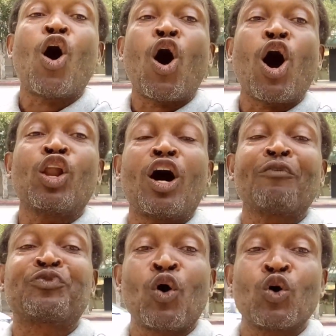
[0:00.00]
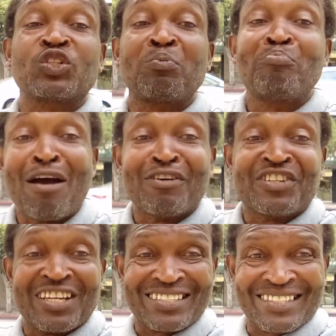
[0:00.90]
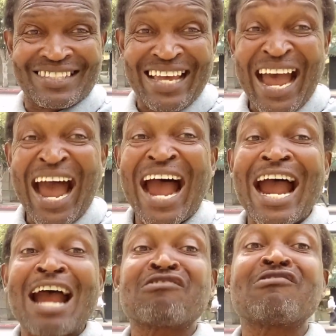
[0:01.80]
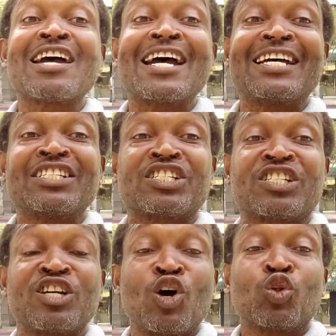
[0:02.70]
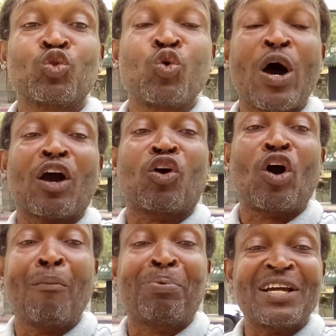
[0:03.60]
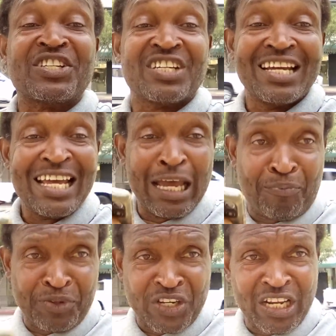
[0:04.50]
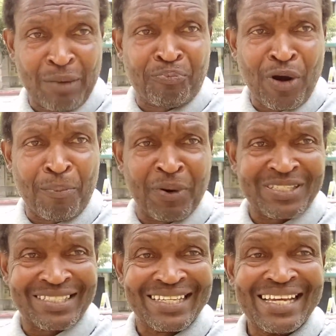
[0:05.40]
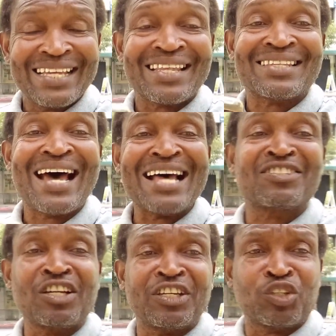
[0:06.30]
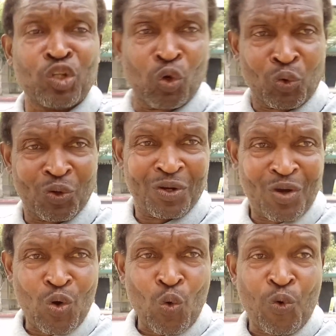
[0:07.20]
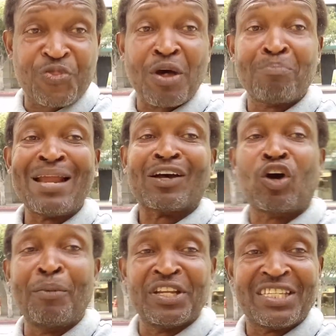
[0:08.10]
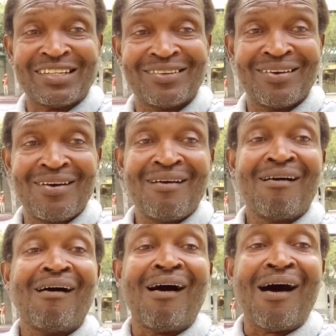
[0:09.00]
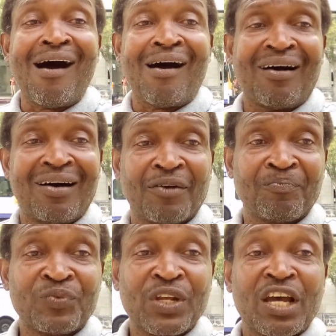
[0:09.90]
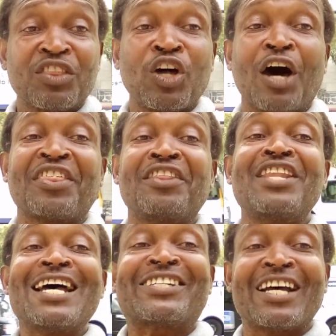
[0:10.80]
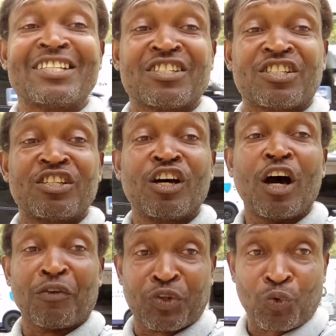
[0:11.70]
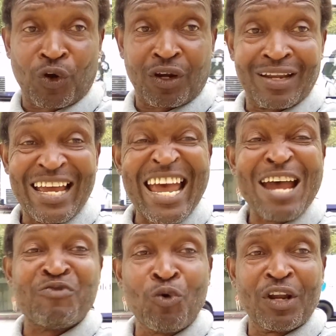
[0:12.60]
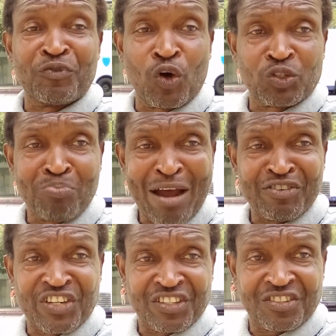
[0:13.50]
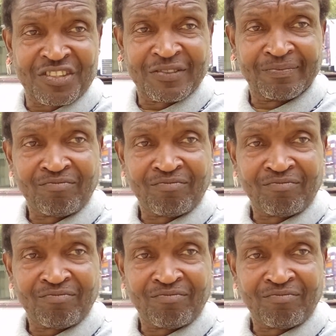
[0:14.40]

All of those marriages are arranged to accomplish a particular purpose that has nothing to do with the black community or the other nations of the world. Every one of those marriages.